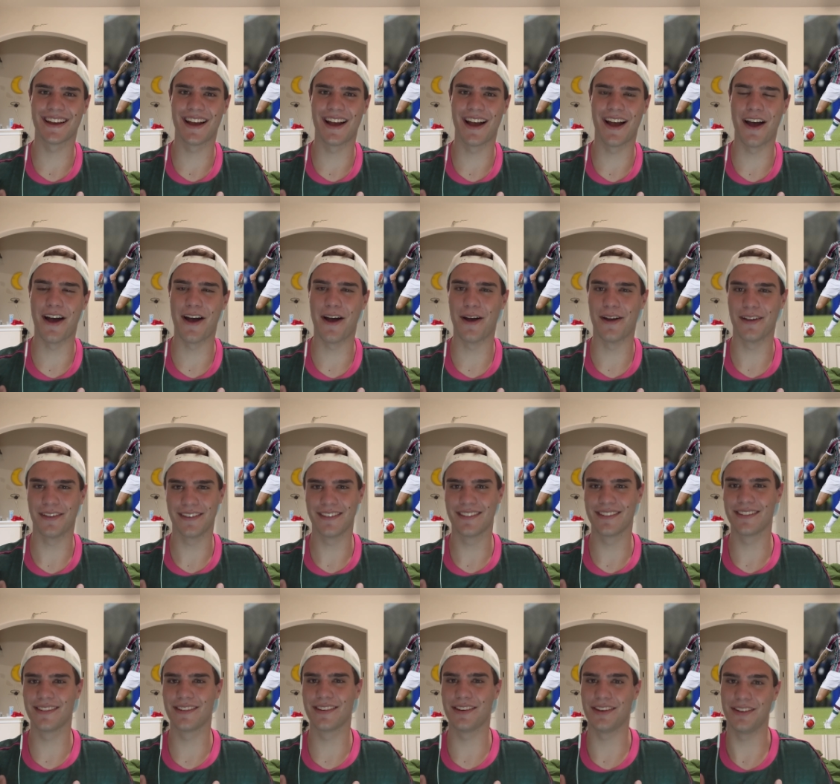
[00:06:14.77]
Uh,
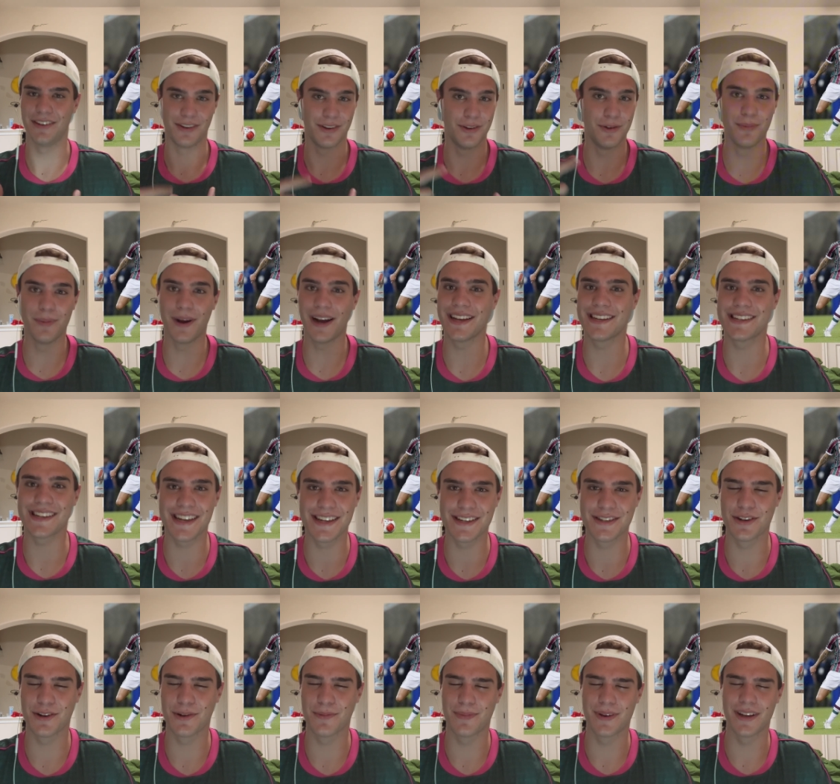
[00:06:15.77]
you might
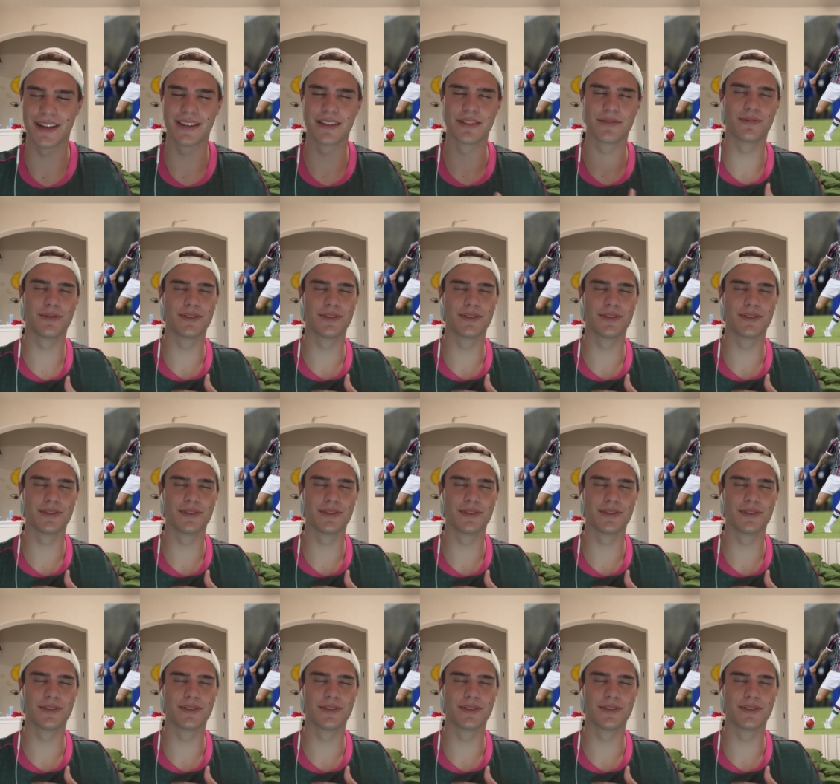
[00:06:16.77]
change your opinions.